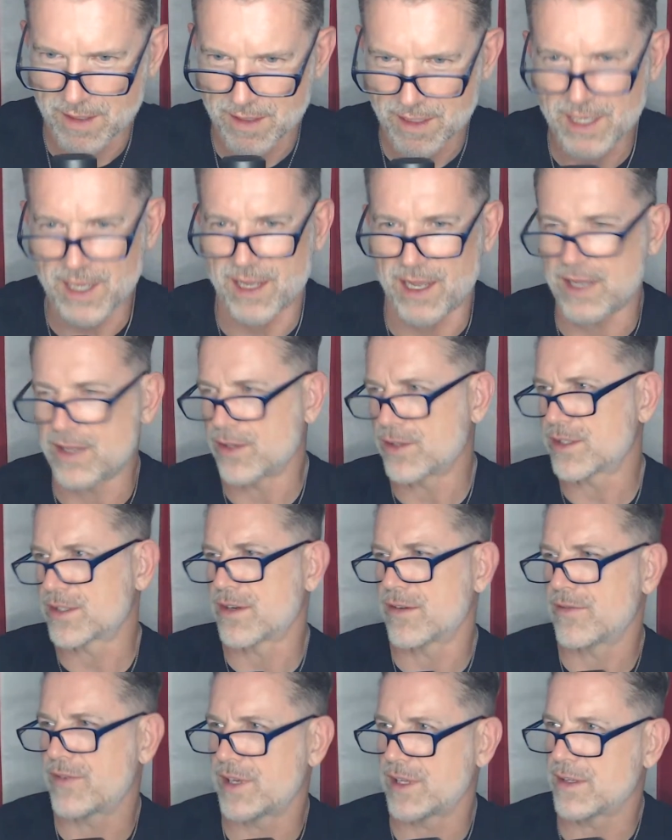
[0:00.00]
Yeah, you just
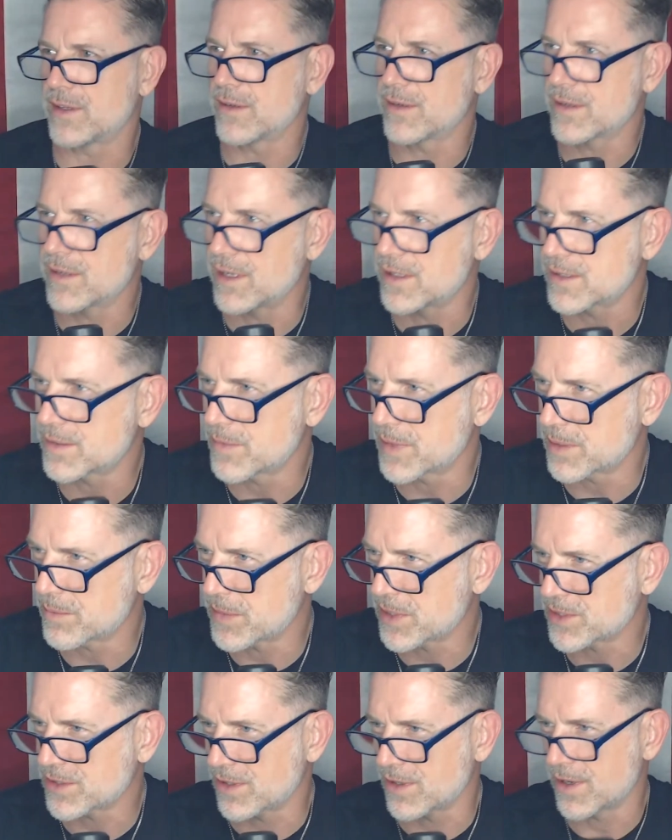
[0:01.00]
turned 52. Yeah, just
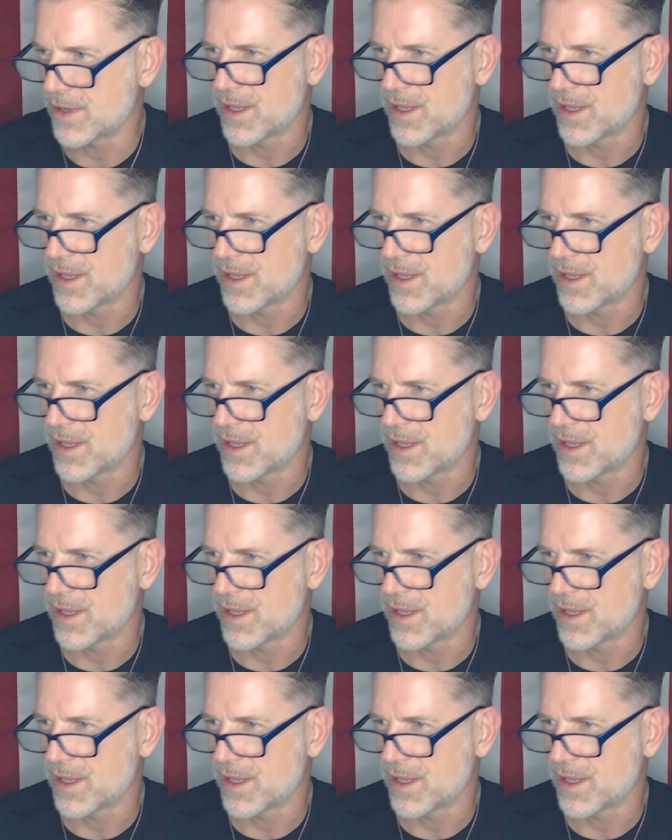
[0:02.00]
make sure.